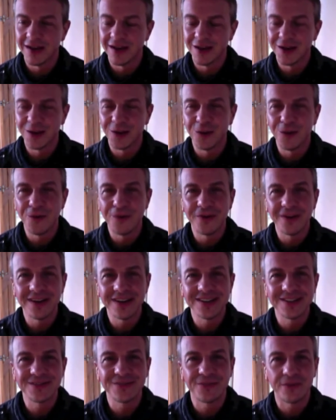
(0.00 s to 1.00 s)
a
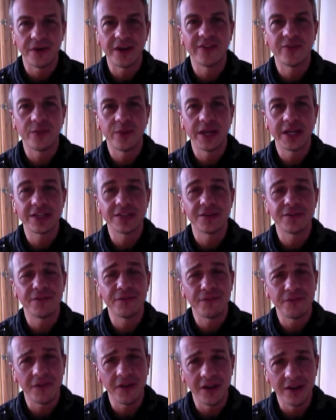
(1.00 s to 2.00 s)
glorious 5 weeks of
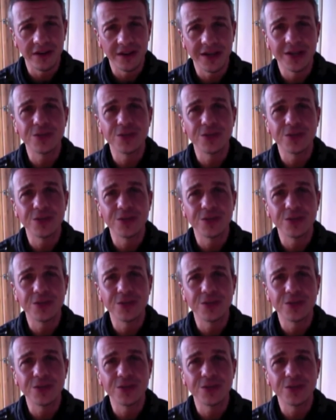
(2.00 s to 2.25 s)
fun